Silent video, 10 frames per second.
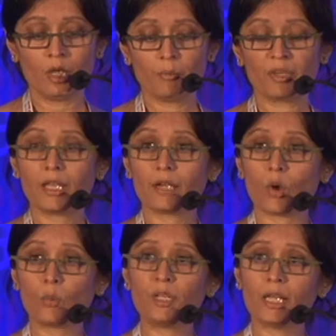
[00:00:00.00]
But they are
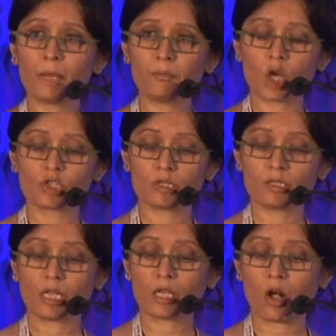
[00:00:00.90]
opening up not
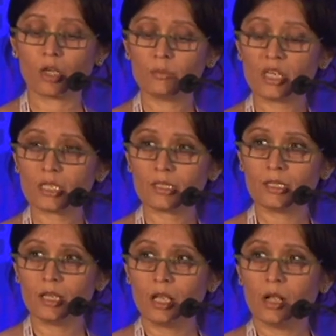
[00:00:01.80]
just the
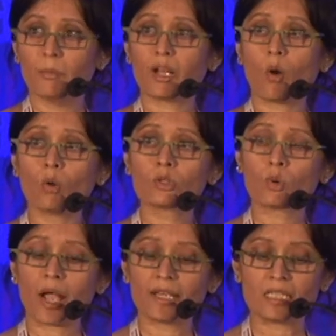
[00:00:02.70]
economies, but
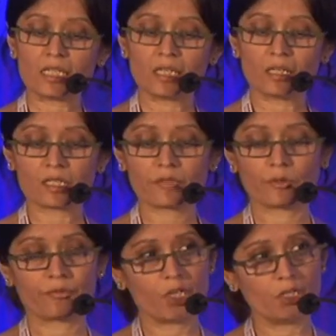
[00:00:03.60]
also ideas
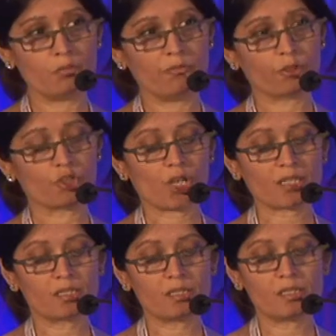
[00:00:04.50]
for freedom, for
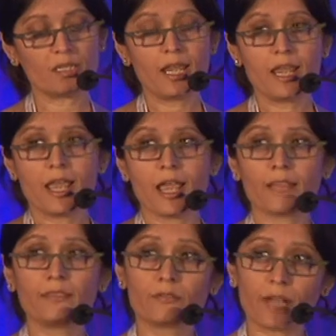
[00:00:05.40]
justice,
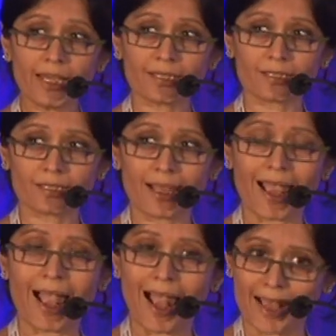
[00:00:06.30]
and the
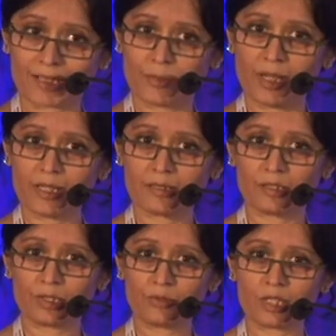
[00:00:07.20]
rights, as well as
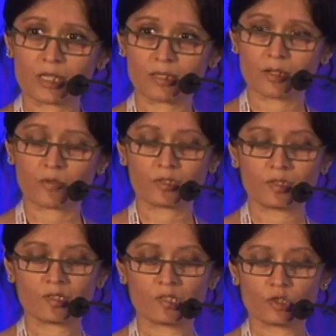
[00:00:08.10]
the duties of
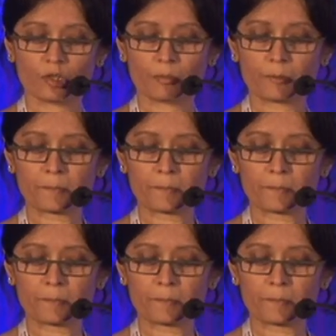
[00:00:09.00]
citizenship.